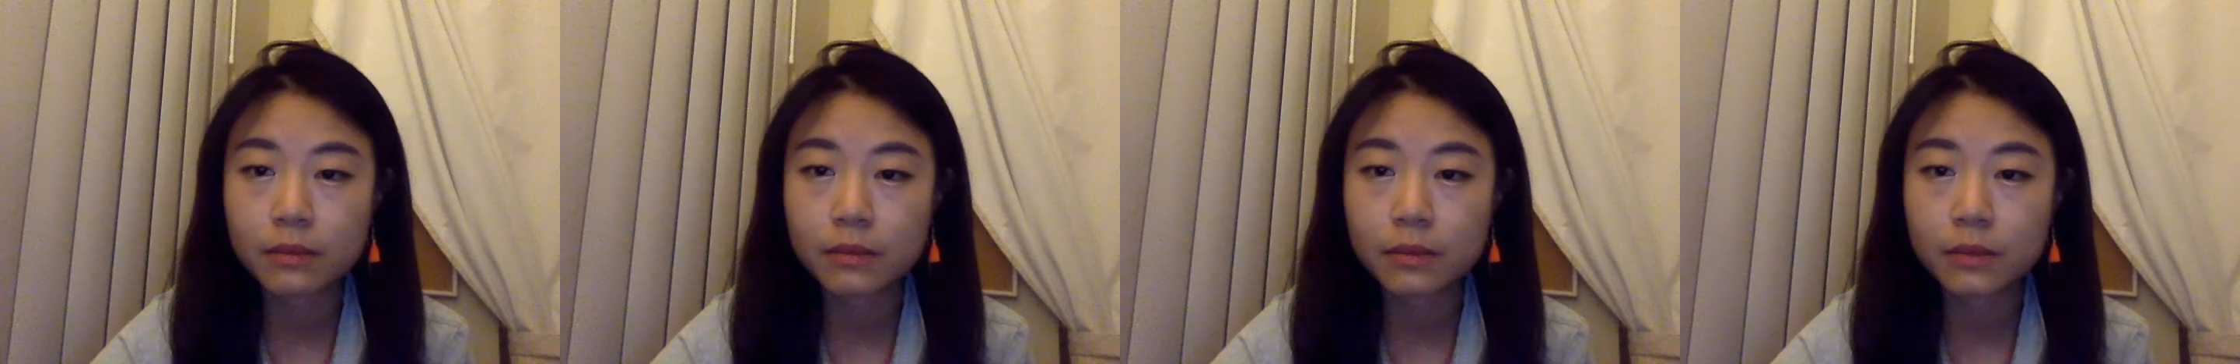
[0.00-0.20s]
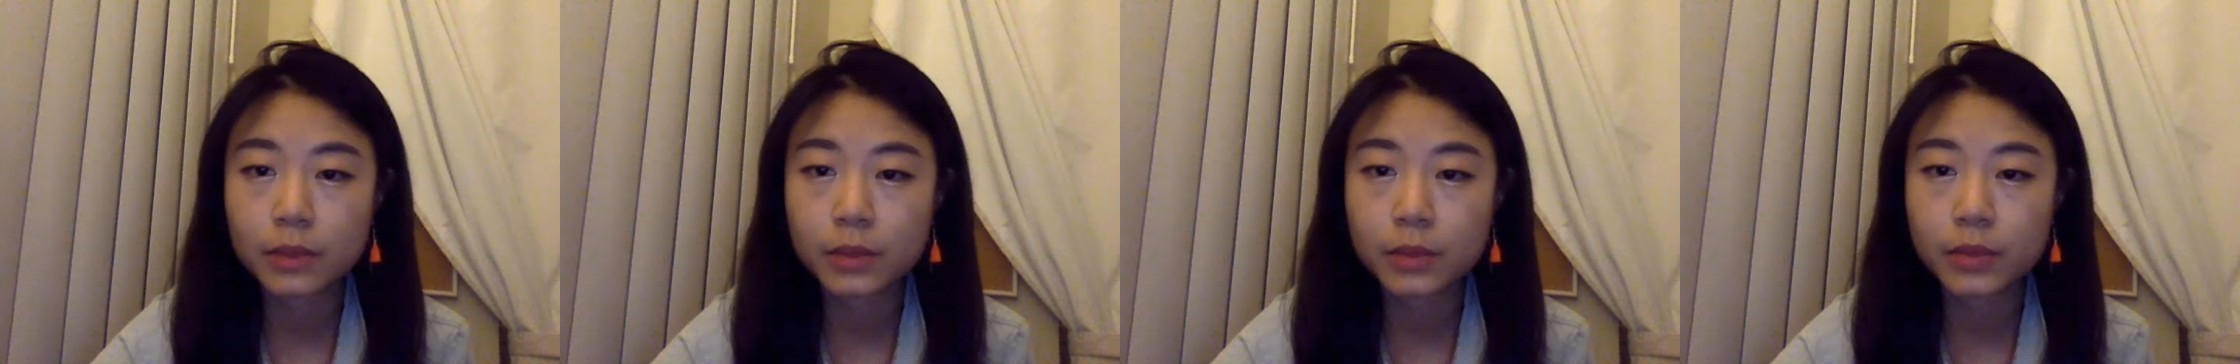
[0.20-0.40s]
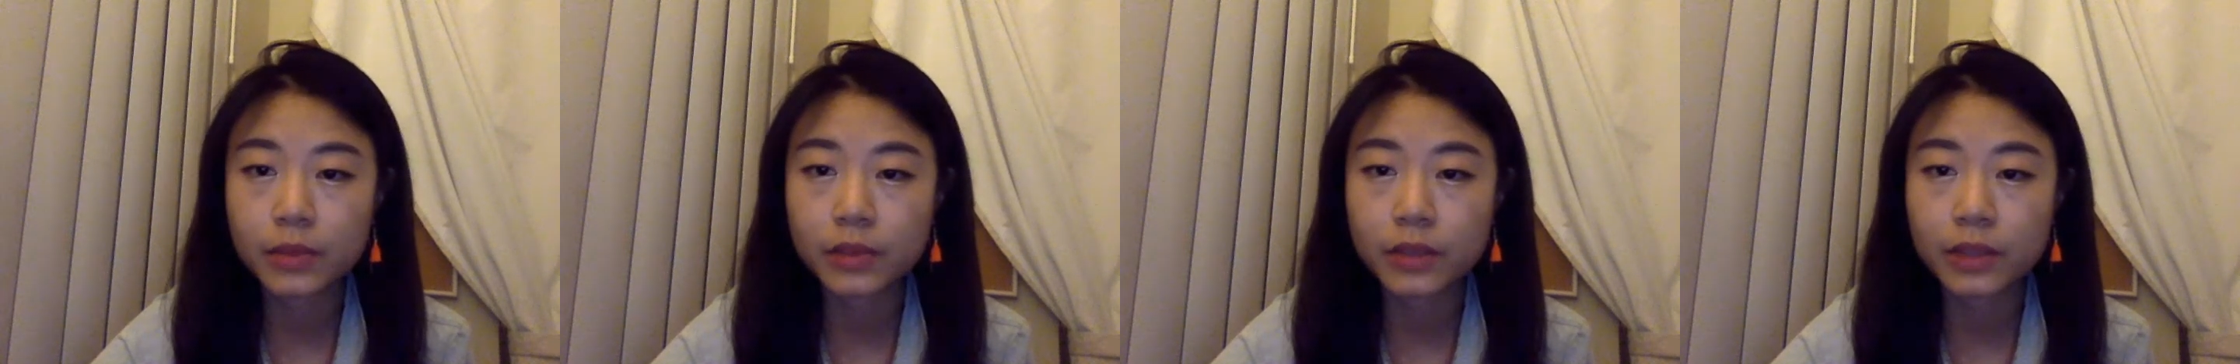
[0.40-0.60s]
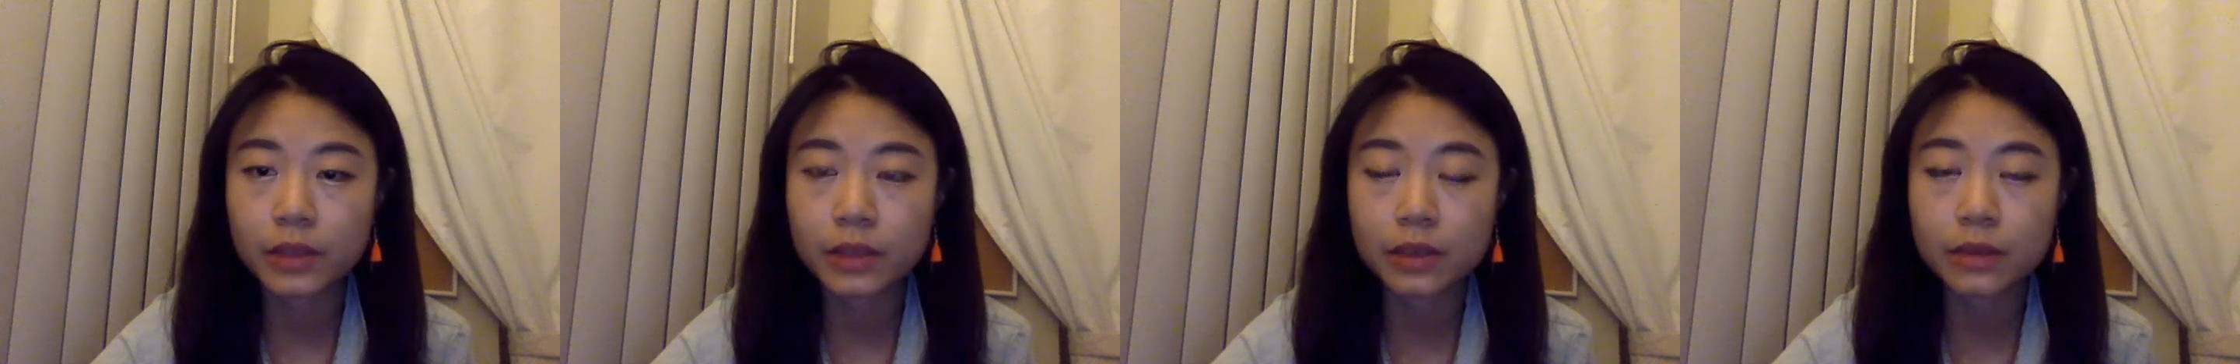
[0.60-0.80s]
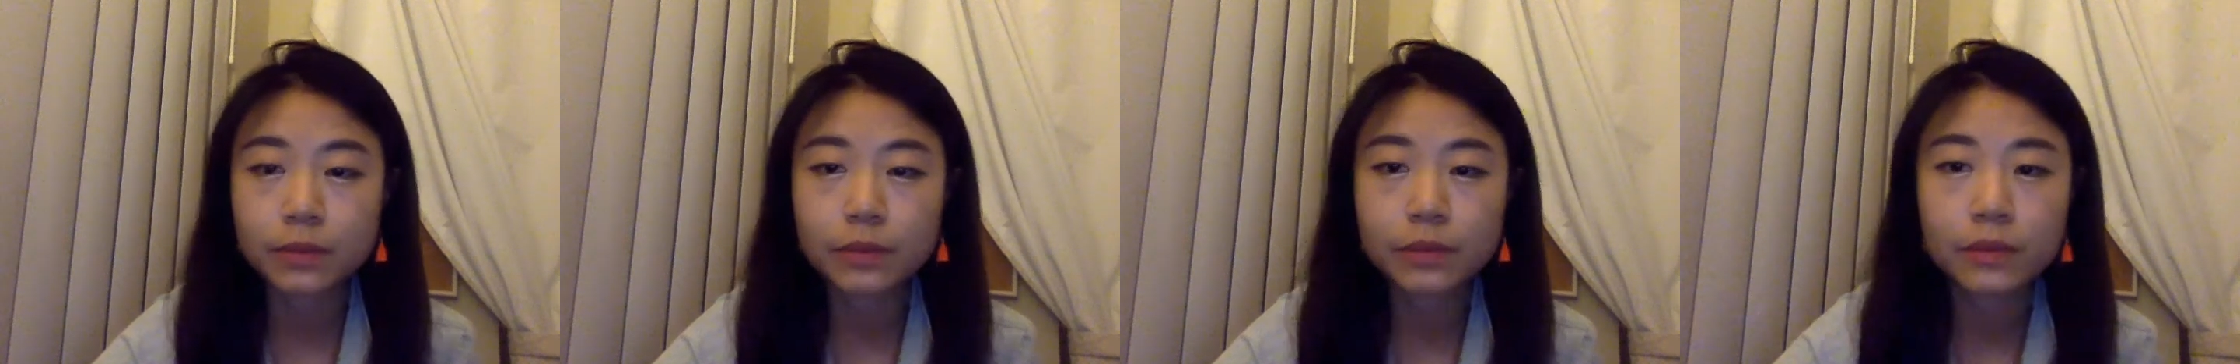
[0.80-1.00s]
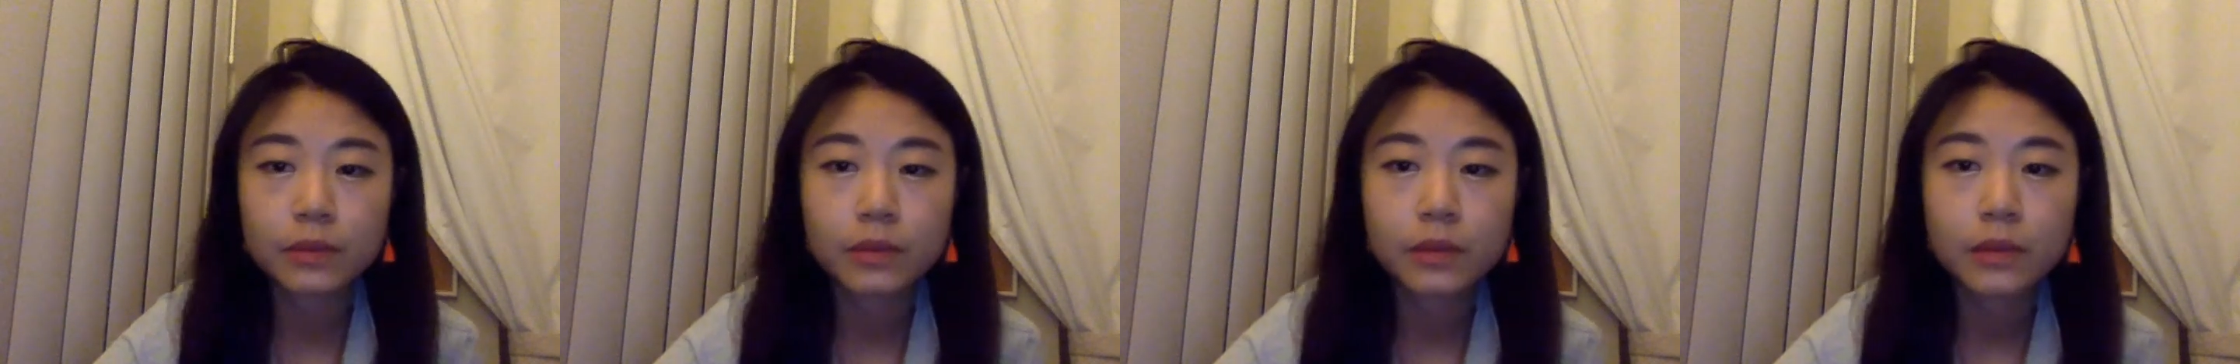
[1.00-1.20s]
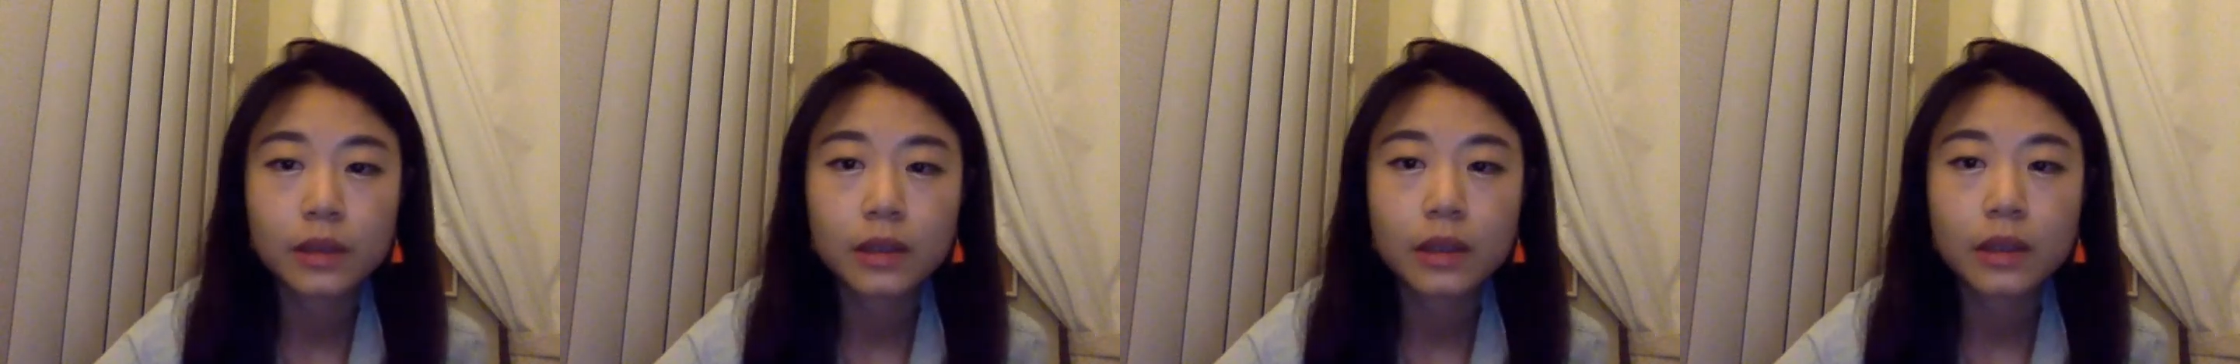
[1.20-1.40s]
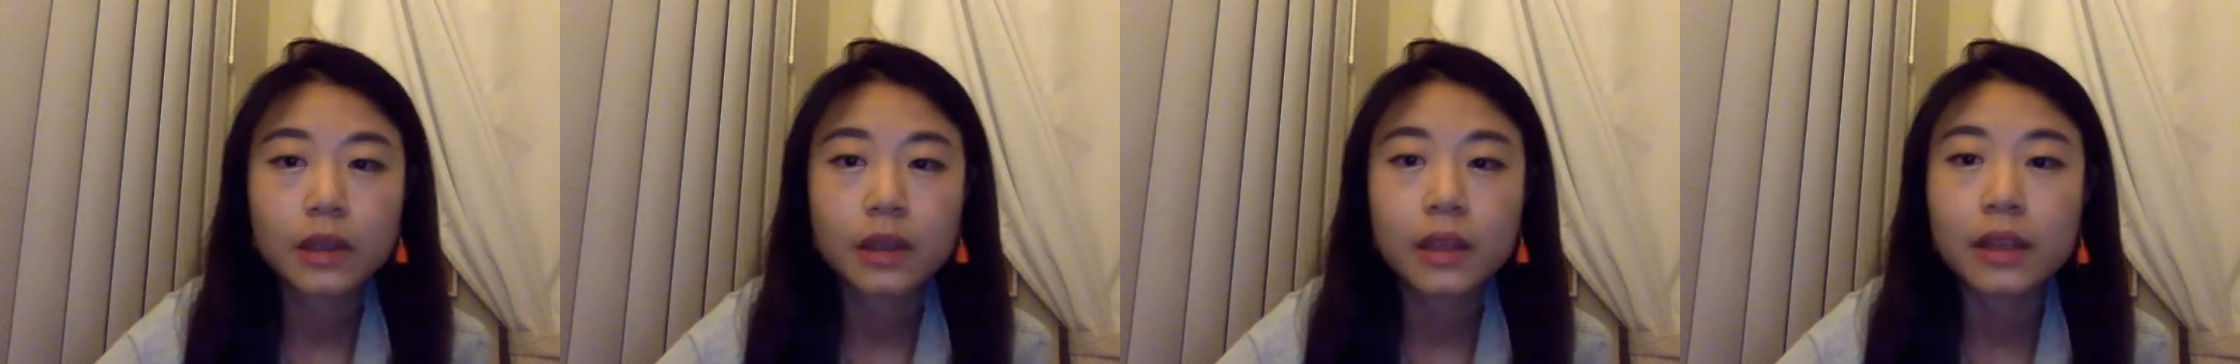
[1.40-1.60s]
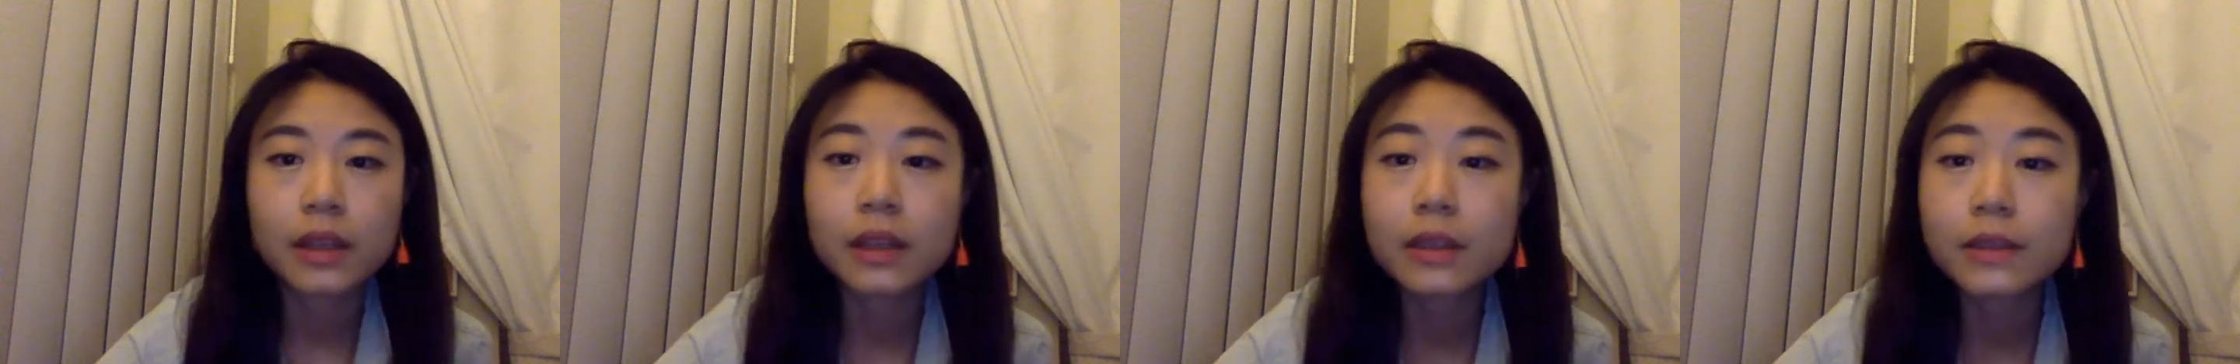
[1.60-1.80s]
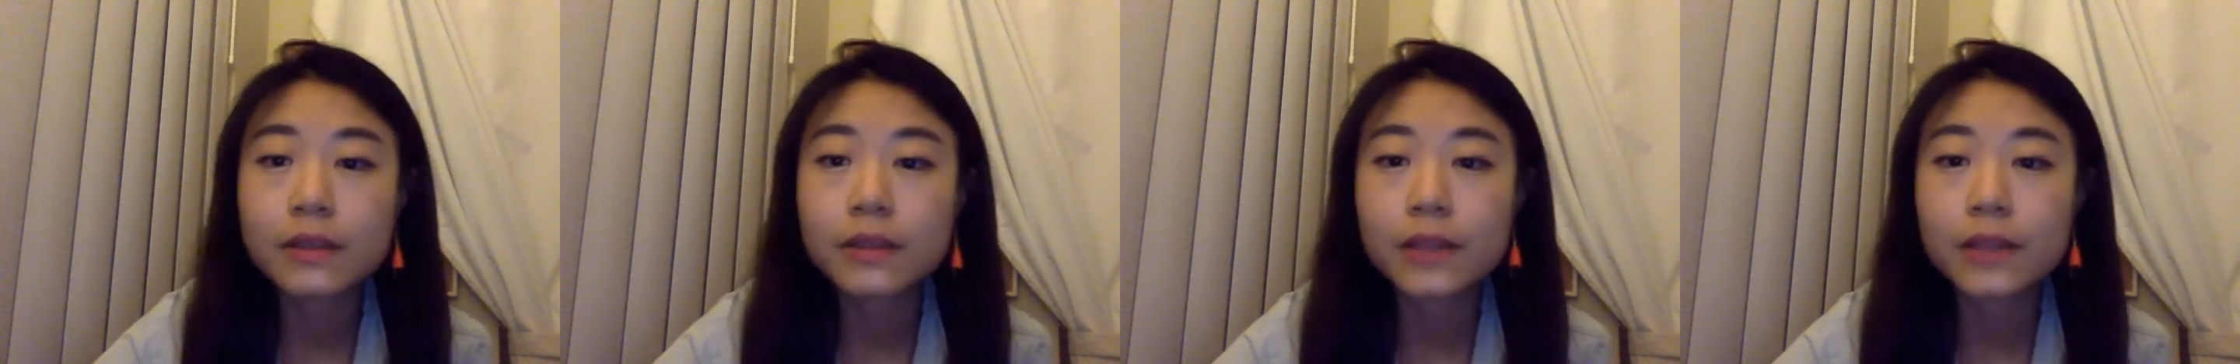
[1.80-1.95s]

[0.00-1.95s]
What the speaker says: the professor, in his